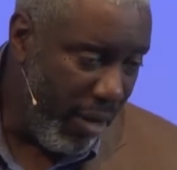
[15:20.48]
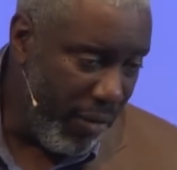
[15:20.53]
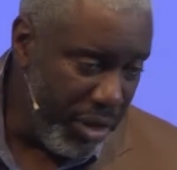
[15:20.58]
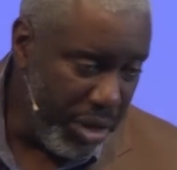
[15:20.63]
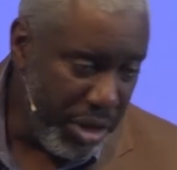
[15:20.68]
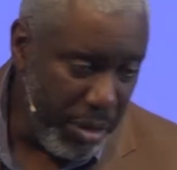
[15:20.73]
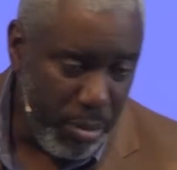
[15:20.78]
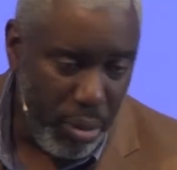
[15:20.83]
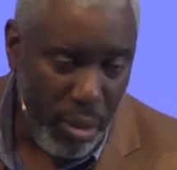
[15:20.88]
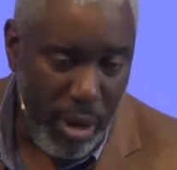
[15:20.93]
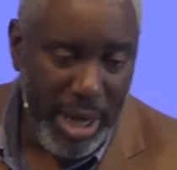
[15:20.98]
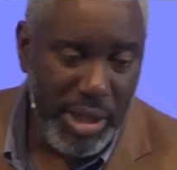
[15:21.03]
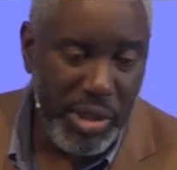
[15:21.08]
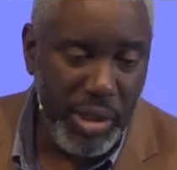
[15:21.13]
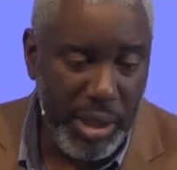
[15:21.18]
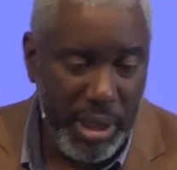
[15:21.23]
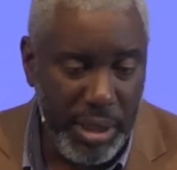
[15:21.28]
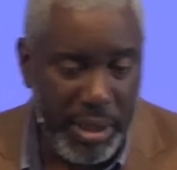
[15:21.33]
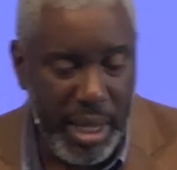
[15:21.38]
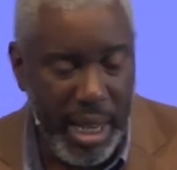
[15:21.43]
of a
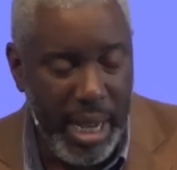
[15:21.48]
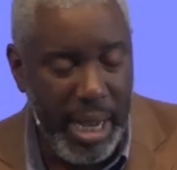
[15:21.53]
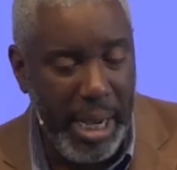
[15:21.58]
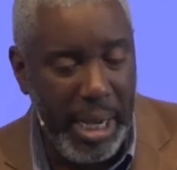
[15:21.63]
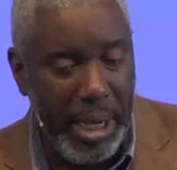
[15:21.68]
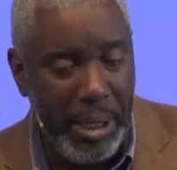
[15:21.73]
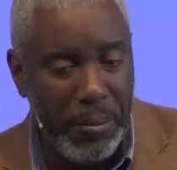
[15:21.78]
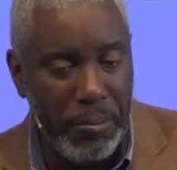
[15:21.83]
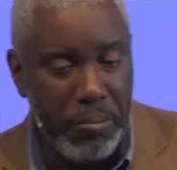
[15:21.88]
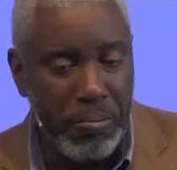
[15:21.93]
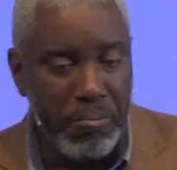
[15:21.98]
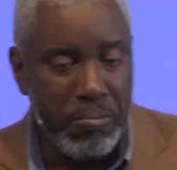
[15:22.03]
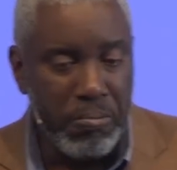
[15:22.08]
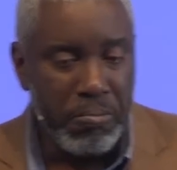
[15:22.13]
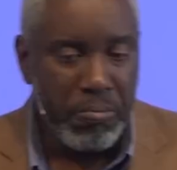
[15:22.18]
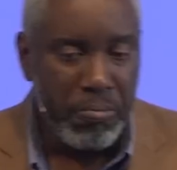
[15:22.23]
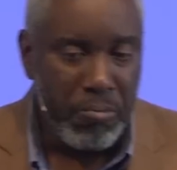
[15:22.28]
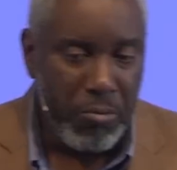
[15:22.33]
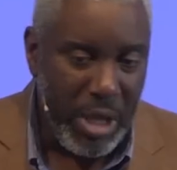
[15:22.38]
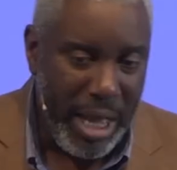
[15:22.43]
depression. Um,
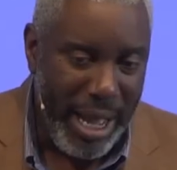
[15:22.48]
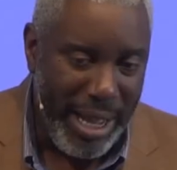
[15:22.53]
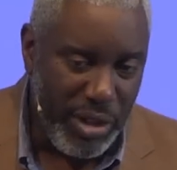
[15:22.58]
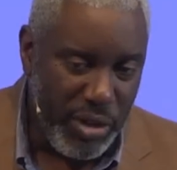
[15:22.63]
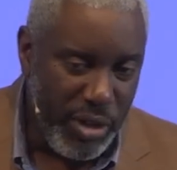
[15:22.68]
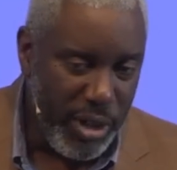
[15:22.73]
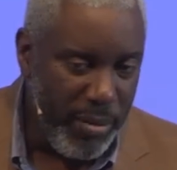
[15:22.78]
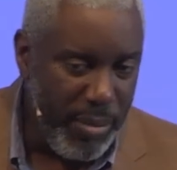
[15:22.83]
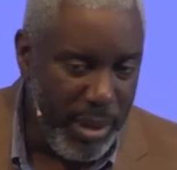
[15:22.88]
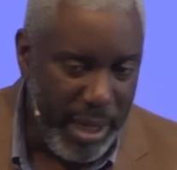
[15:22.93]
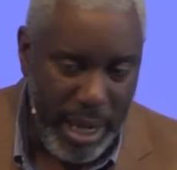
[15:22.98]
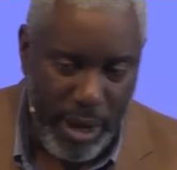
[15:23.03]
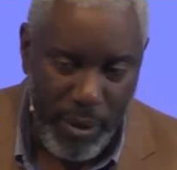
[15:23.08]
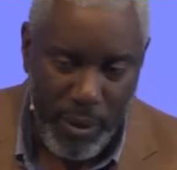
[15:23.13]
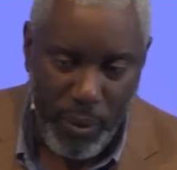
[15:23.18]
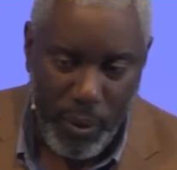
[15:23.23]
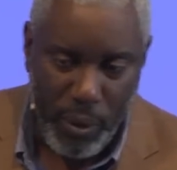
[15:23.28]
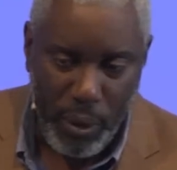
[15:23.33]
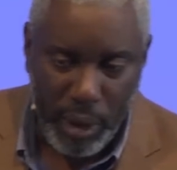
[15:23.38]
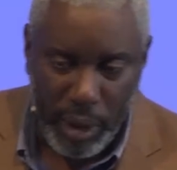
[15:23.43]
I should have been
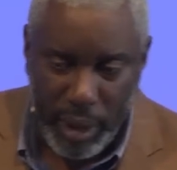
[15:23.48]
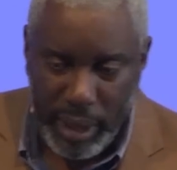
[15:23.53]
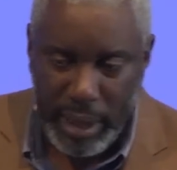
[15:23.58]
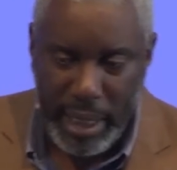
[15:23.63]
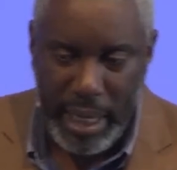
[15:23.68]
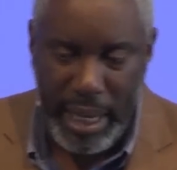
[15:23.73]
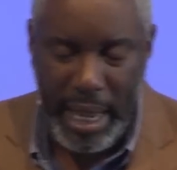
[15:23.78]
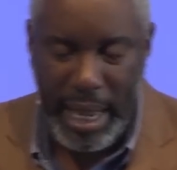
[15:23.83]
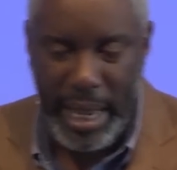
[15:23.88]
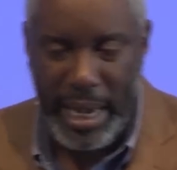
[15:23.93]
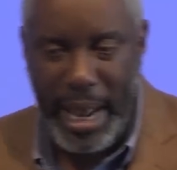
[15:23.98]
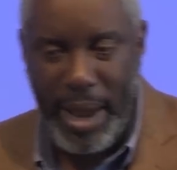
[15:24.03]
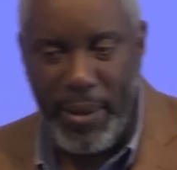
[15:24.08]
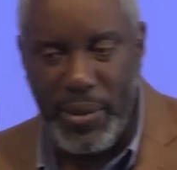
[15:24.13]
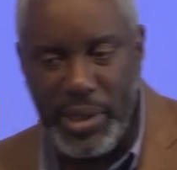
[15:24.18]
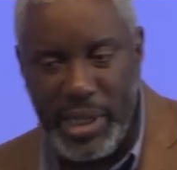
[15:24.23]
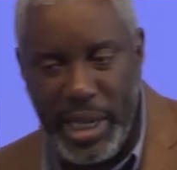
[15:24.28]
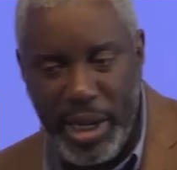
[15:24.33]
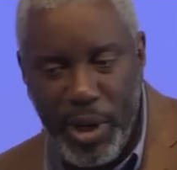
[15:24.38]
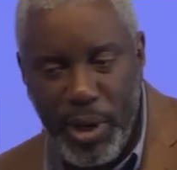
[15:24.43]
at work and I
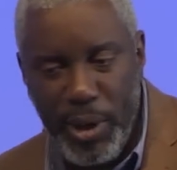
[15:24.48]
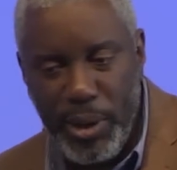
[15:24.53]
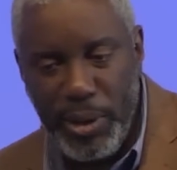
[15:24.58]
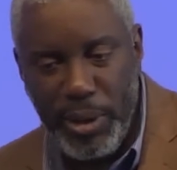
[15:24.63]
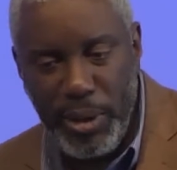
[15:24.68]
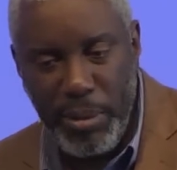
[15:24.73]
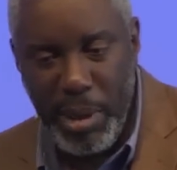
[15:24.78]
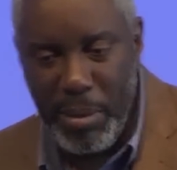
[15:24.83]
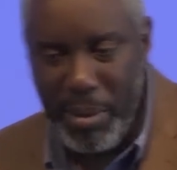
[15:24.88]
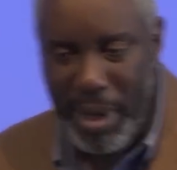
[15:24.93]
was at home